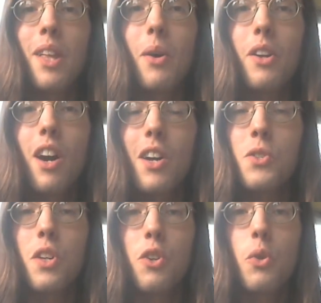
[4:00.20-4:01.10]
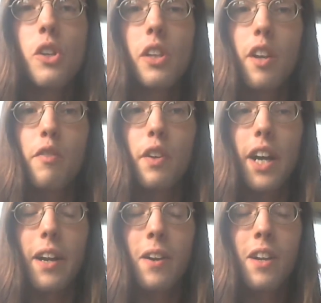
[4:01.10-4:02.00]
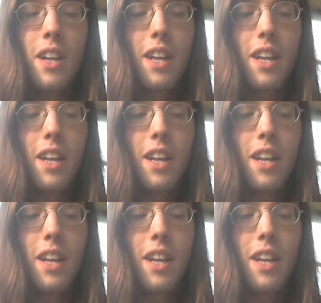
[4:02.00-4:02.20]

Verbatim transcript: without causing a nuclear fire